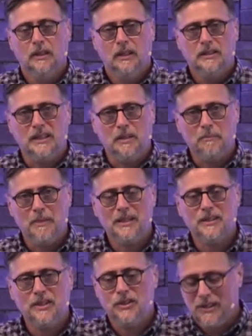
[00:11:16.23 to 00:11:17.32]
See, the
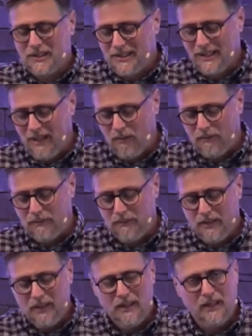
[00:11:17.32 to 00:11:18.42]
message itself
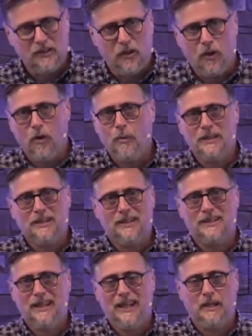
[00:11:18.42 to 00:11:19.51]
is always the
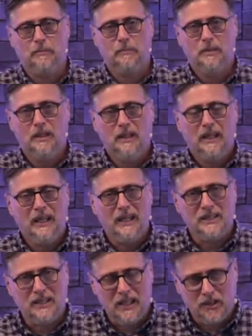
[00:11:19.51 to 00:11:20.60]
same. It
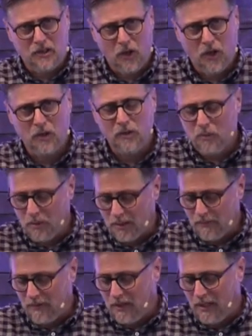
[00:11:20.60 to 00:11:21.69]
is the eternal word
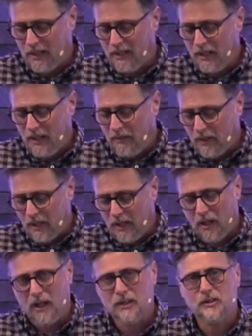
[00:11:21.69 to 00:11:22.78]
of God, the
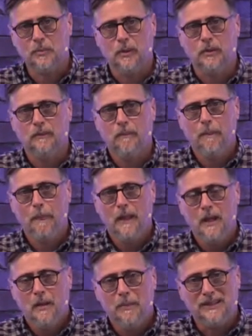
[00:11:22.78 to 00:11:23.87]
gospel.
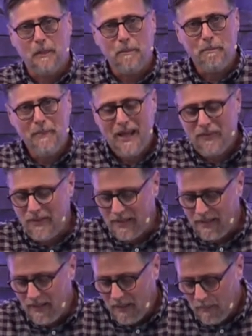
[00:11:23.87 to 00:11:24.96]
But the
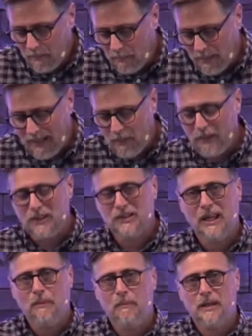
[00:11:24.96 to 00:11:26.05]
method by which
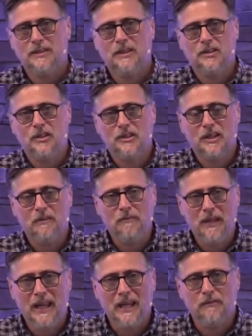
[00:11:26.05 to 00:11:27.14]
that message is
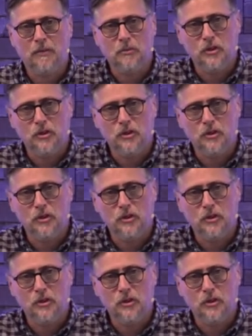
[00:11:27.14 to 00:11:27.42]
conveyed from